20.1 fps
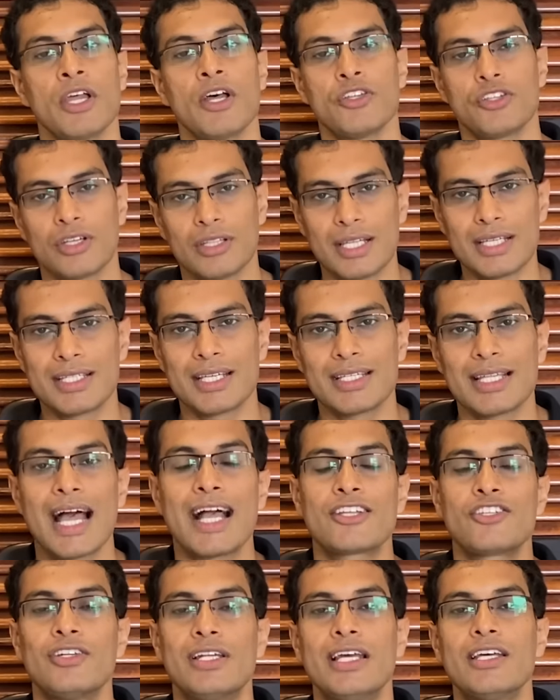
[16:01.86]
So this is
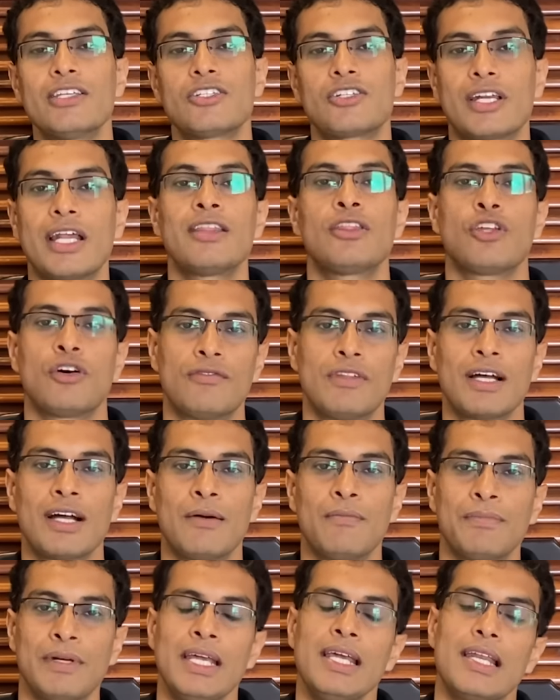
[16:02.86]
actually a strength of the
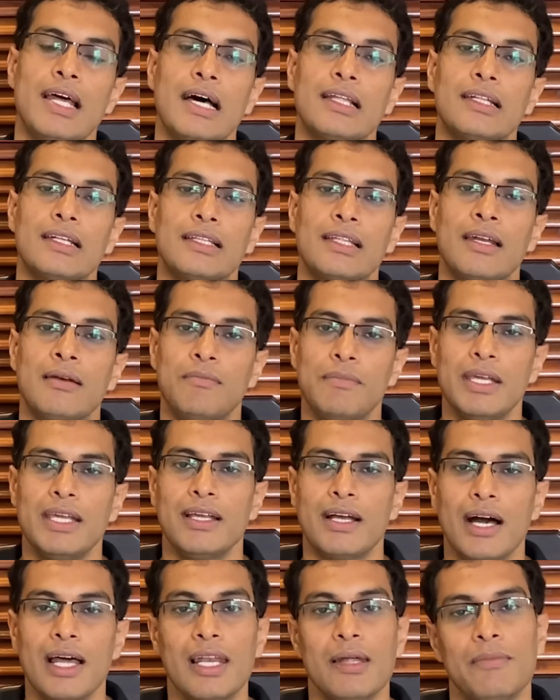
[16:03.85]
company rather than
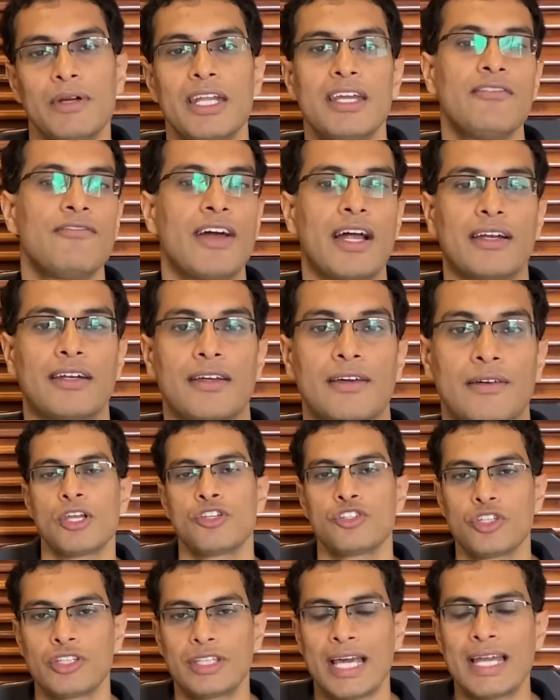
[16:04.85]
being a limiting factor.
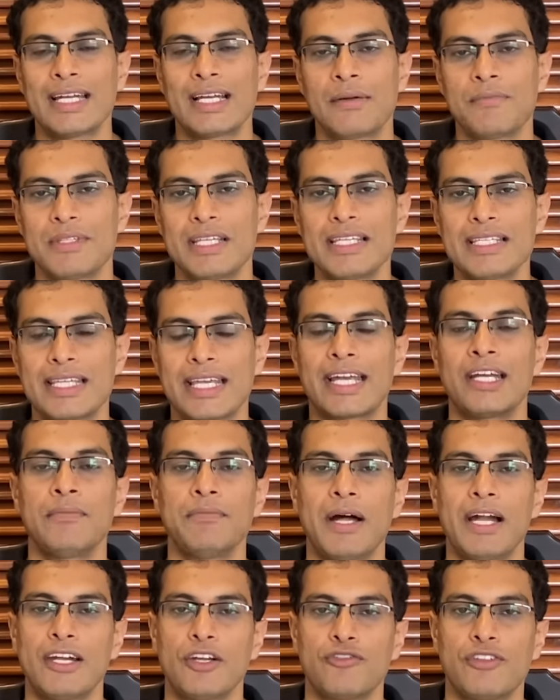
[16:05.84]
So then comes the second
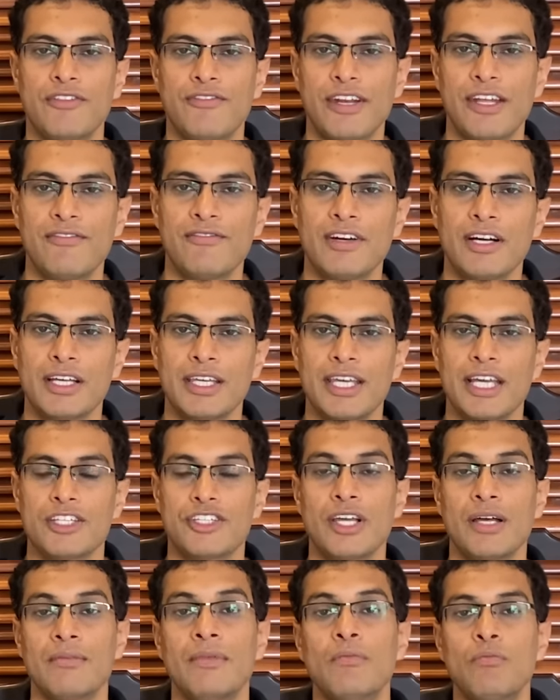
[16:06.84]
part of the framework ki
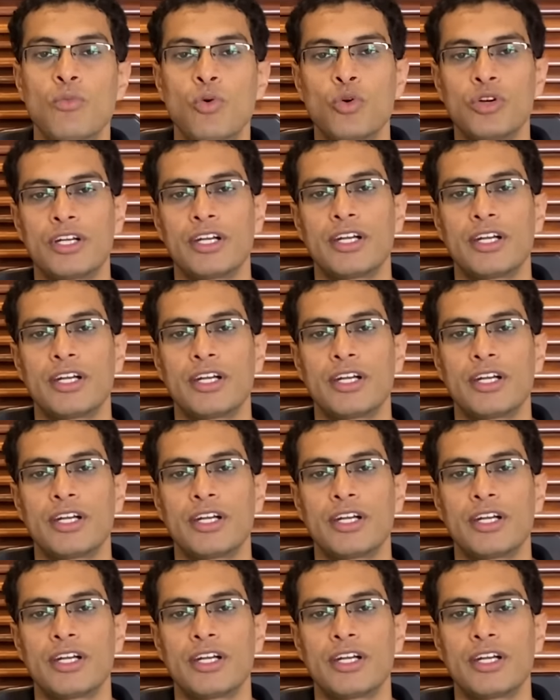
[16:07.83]
acha hame moat